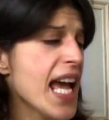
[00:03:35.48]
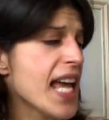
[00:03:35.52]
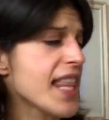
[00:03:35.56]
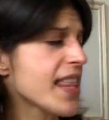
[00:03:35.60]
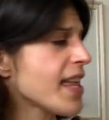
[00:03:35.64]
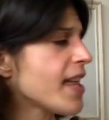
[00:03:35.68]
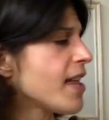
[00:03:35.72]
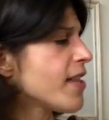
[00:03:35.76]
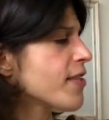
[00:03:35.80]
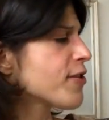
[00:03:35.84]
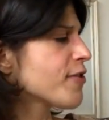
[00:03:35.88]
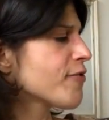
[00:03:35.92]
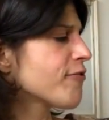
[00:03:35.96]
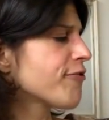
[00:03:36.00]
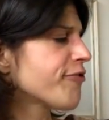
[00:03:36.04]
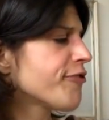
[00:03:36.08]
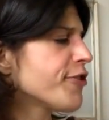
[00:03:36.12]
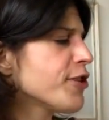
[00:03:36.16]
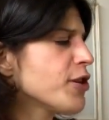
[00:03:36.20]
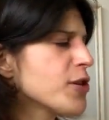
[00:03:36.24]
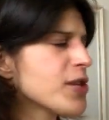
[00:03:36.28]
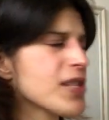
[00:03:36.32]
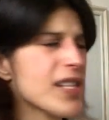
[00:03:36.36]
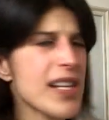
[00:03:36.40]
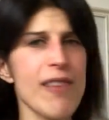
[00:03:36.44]
That the
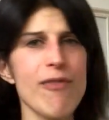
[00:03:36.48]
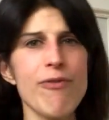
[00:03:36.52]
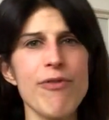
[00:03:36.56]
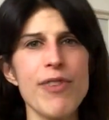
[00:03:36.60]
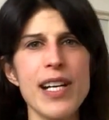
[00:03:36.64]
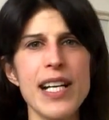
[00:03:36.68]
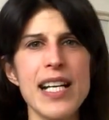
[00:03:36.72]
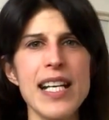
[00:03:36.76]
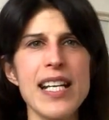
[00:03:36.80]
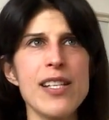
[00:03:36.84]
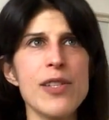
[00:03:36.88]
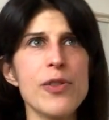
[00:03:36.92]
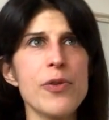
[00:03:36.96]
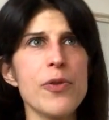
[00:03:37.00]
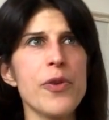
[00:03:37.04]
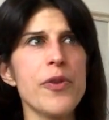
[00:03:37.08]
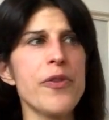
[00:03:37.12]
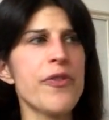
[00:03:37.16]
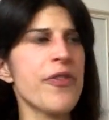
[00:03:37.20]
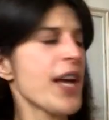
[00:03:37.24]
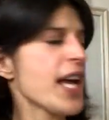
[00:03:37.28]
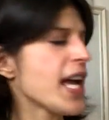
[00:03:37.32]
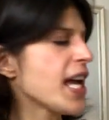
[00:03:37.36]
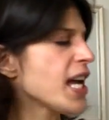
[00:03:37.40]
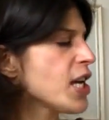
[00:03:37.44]
food's like really sort
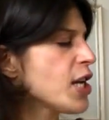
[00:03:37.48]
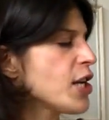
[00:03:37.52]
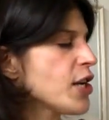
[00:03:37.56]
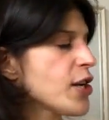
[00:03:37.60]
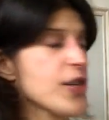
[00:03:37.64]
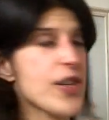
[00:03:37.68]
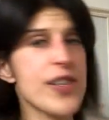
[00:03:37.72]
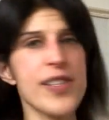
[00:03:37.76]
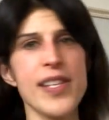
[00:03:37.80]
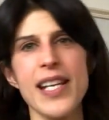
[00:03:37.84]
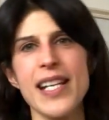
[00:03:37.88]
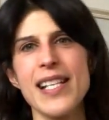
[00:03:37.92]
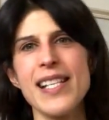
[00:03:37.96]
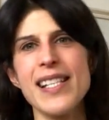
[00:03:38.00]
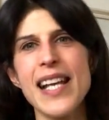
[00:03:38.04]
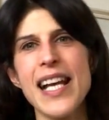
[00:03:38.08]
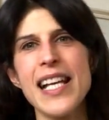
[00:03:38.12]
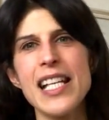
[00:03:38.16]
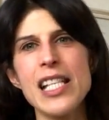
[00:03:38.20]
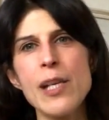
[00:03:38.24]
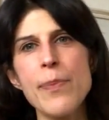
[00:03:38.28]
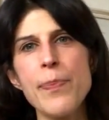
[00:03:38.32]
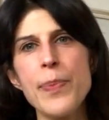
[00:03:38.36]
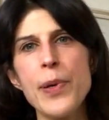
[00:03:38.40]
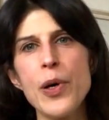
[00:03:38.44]
of just
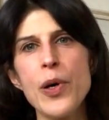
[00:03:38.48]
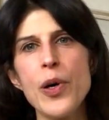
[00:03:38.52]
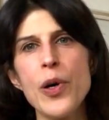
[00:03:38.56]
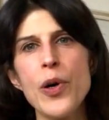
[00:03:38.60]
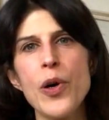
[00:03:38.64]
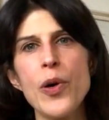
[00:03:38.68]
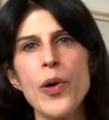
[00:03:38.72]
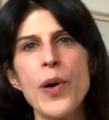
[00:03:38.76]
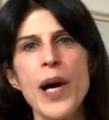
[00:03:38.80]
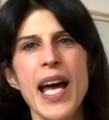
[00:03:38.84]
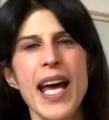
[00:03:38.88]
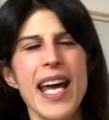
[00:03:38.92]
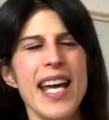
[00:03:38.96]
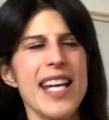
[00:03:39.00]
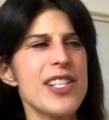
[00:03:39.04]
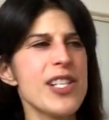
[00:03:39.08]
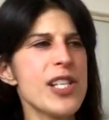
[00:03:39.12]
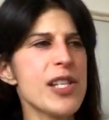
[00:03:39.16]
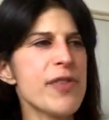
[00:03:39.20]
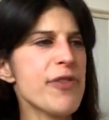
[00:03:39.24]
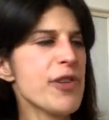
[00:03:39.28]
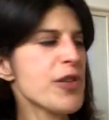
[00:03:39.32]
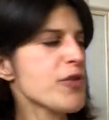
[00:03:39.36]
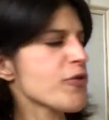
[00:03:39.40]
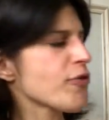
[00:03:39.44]
accessible. It
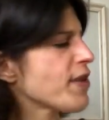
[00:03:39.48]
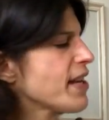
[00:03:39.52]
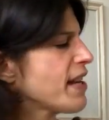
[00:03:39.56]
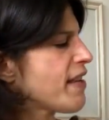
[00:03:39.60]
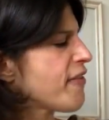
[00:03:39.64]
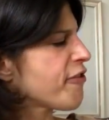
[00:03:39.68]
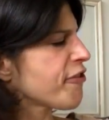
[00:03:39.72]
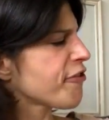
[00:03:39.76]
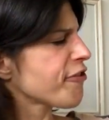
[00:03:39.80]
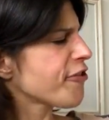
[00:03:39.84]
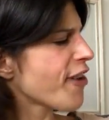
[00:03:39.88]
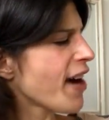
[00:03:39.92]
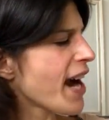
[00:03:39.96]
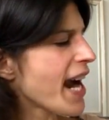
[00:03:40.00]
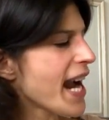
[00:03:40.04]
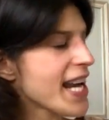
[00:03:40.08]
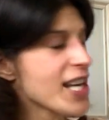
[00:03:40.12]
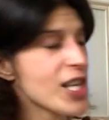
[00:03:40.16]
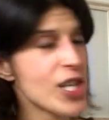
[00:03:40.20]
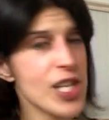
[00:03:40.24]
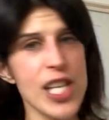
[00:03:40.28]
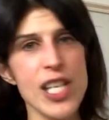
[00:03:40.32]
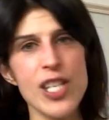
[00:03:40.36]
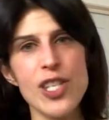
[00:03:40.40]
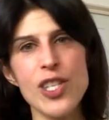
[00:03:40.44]
just feels really
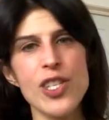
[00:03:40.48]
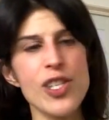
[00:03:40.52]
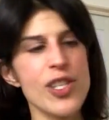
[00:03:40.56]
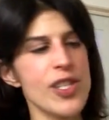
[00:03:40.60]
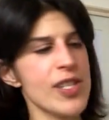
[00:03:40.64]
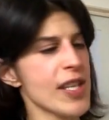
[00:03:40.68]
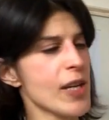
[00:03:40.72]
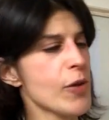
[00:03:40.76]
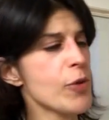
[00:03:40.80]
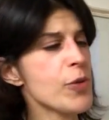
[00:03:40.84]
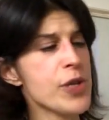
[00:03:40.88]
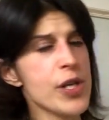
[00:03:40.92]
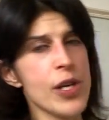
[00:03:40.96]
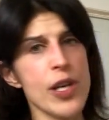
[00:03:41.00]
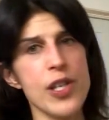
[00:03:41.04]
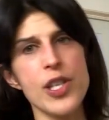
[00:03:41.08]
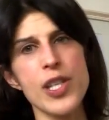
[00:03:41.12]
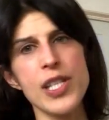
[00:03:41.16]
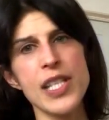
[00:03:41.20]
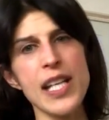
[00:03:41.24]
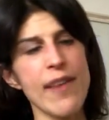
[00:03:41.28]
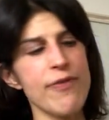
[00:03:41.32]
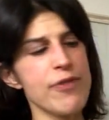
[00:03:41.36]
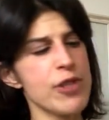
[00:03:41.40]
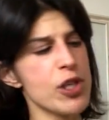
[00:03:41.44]
fresh. It's just, also I
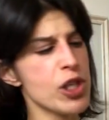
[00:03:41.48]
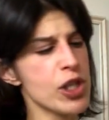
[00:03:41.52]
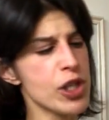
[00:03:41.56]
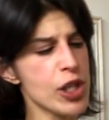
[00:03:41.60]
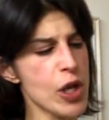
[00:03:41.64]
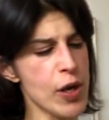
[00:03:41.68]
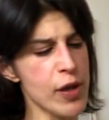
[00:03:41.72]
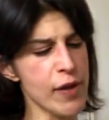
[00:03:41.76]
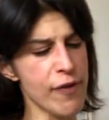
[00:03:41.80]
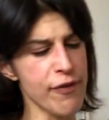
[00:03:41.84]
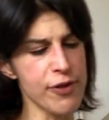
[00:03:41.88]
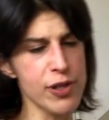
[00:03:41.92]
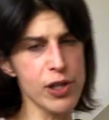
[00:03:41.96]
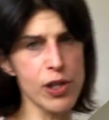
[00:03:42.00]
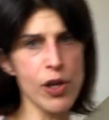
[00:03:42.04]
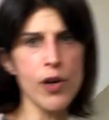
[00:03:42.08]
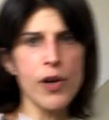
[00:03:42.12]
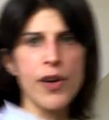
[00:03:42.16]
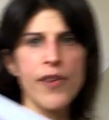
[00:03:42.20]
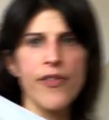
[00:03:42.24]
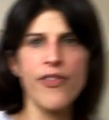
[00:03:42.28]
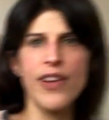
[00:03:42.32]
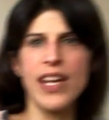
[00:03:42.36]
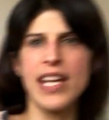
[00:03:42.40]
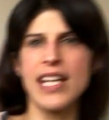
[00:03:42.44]
just have to show the
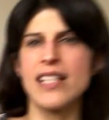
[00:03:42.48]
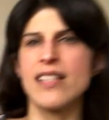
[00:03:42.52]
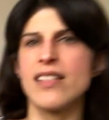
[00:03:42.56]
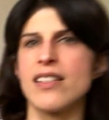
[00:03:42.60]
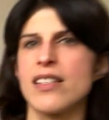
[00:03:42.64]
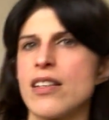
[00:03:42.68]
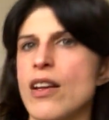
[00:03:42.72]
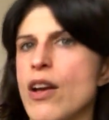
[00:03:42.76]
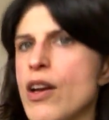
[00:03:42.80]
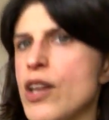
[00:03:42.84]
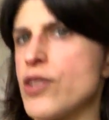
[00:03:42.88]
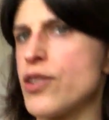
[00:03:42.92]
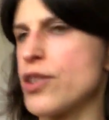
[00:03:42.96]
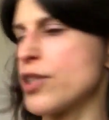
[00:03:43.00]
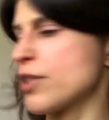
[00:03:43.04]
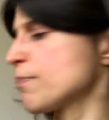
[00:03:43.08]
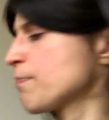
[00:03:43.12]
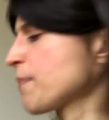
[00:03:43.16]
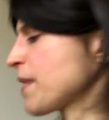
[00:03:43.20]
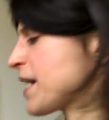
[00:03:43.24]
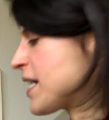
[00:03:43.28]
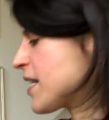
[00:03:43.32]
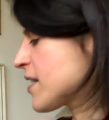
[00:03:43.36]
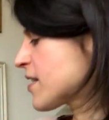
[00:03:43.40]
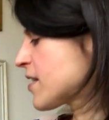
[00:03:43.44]
photography inside just
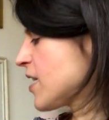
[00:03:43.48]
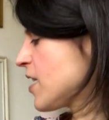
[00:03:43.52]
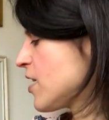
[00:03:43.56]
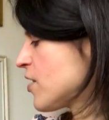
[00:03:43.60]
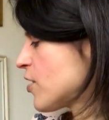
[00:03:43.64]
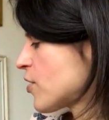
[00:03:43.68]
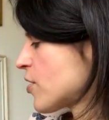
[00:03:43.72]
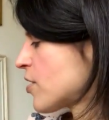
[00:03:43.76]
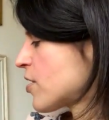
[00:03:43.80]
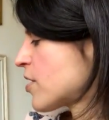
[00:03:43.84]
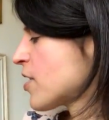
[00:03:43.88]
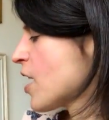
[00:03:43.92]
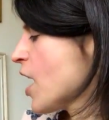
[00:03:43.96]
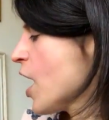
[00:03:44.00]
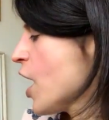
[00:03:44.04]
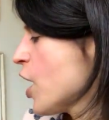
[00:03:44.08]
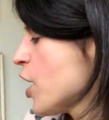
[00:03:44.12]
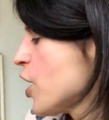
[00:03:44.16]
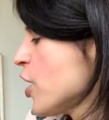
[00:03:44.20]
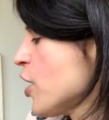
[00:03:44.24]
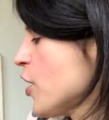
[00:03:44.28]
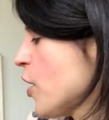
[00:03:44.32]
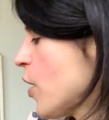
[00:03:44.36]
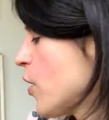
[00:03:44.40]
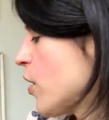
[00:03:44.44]
makes it just
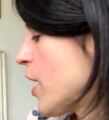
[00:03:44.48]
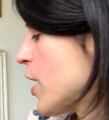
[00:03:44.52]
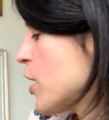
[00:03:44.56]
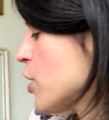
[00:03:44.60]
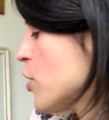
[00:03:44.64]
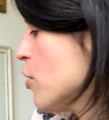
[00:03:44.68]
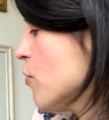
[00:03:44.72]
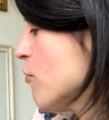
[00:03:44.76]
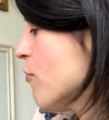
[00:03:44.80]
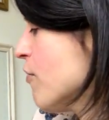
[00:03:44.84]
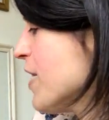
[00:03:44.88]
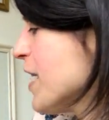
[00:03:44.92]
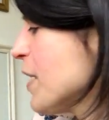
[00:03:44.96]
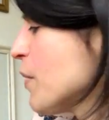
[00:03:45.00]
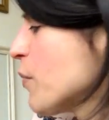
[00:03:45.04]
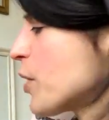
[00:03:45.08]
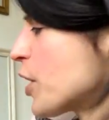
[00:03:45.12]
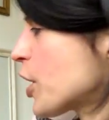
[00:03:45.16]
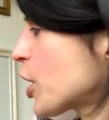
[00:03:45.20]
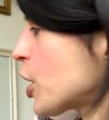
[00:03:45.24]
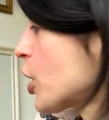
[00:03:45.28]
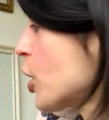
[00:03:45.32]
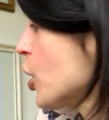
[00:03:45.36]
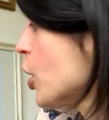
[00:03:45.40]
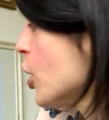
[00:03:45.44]
like you really
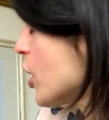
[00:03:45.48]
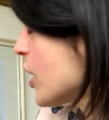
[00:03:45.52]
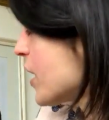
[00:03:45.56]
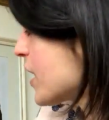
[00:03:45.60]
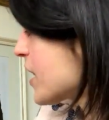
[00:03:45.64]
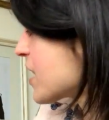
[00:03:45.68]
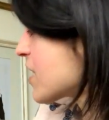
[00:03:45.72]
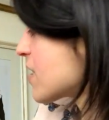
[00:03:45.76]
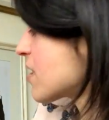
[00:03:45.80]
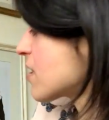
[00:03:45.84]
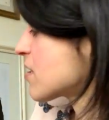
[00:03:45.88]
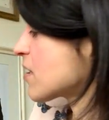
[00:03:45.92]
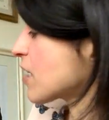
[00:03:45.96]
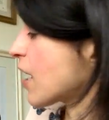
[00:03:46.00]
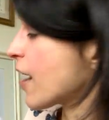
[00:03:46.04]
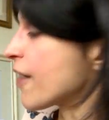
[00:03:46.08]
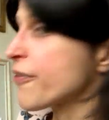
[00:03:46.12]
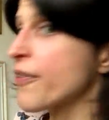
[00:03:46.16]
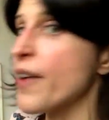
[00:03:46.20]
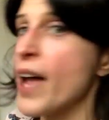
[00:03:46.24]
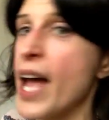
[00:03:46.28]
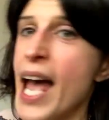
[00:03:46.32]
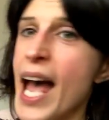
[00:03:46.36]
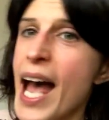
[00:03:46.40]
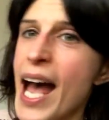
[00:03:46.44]
want to cook this
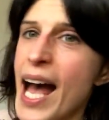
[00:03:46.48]
stuff.